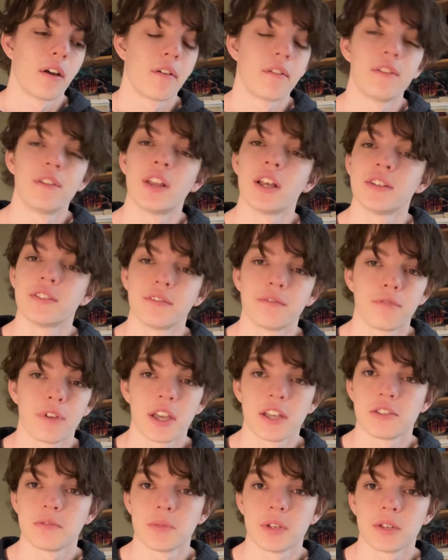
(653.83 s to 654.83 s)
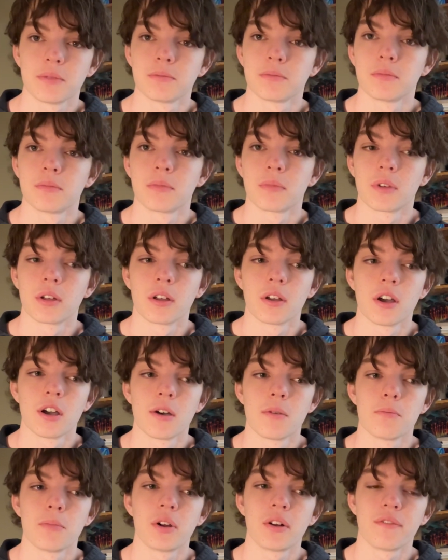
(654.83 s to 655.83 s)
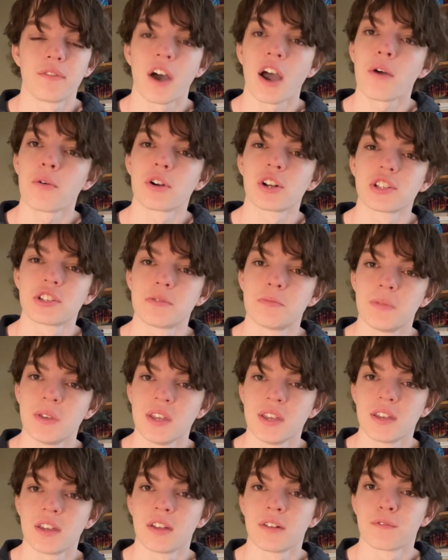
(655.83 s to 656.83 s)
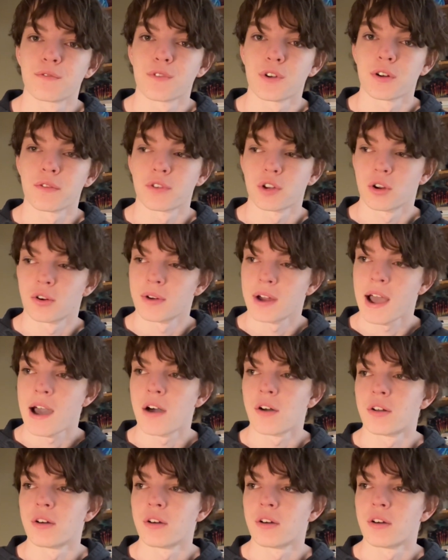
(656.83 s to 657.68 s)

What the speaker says: Doesn't faze me. But if I were to speak in front of a crowd